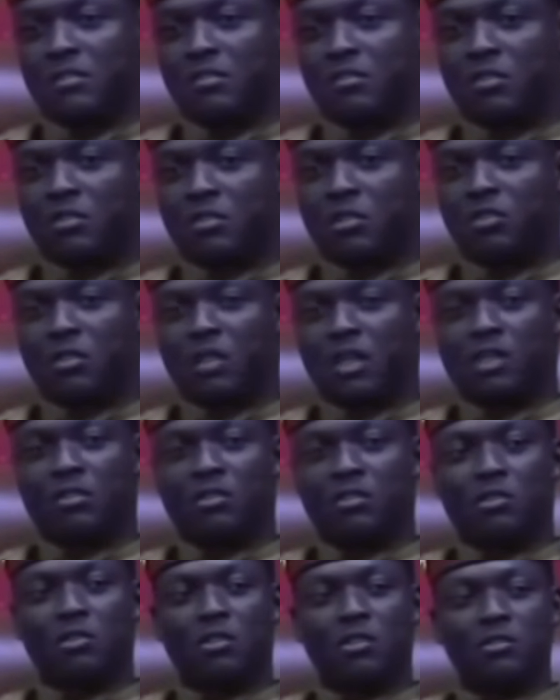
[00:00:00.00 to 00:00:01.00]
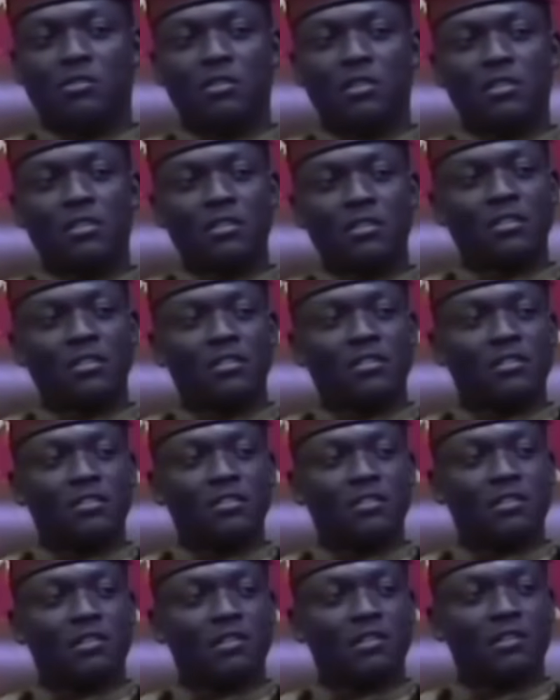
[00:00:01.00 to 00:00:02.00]
which we have observed
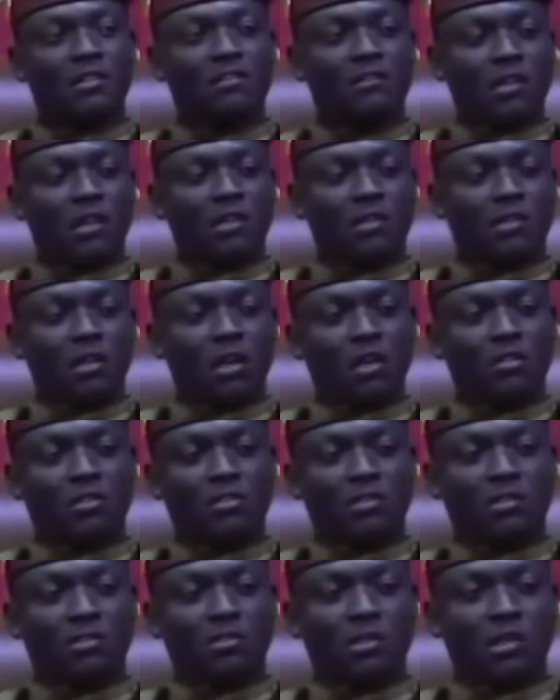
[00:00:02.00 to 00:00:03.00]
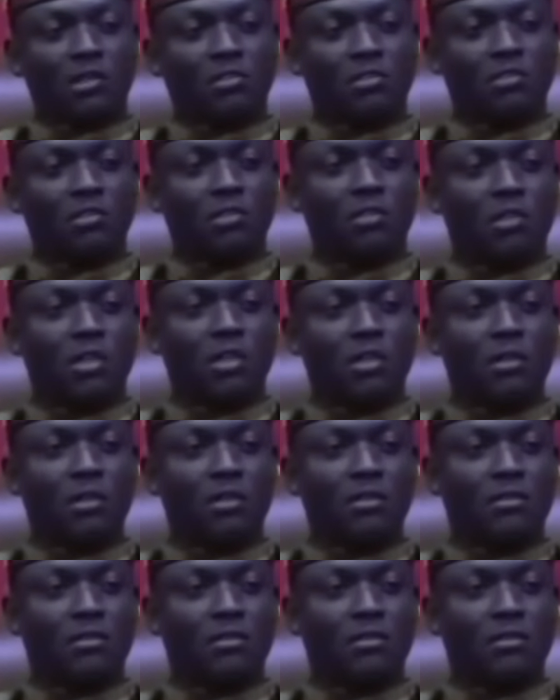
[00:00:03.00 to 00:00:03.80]
and will also explain to you here.